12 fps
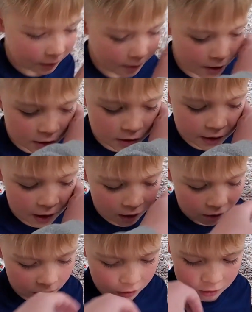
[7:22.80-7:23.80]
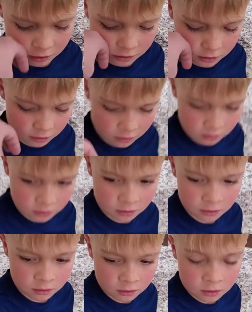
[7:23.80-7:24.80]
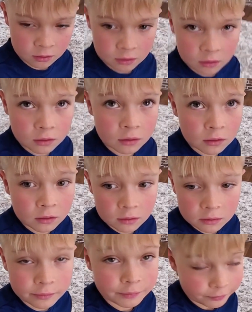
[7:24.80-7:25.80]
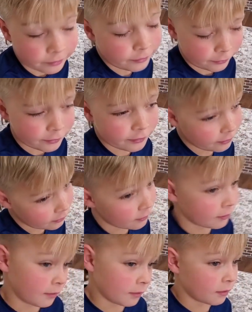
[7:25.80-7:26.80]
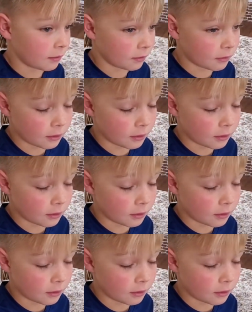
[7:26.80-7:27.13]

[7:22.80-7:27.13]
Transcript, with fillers: your cheeks are kind of warm. We're going to take your temperature, bro, and see how you're feeling.